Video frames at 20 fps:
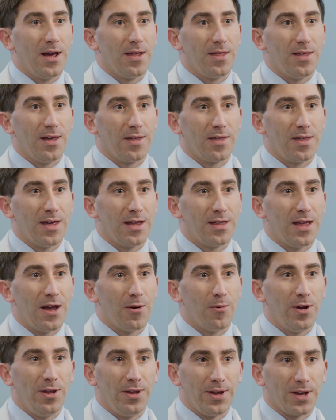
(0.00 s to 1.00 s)
I think that
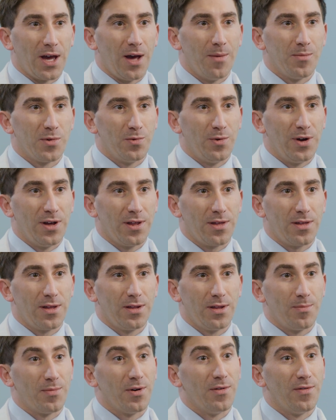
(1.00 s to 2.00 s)
that really comes
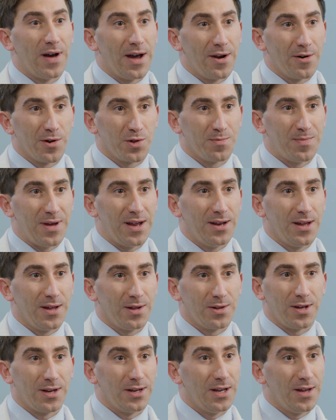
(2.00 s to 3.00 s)
with the provider
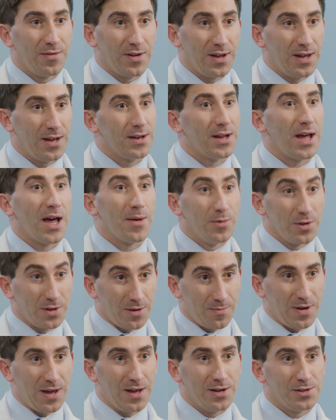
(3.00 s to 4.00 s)
spending significant time
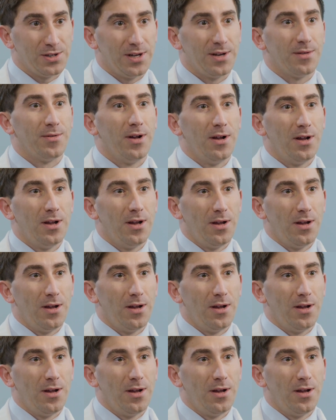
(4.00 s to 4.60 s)
with the patient,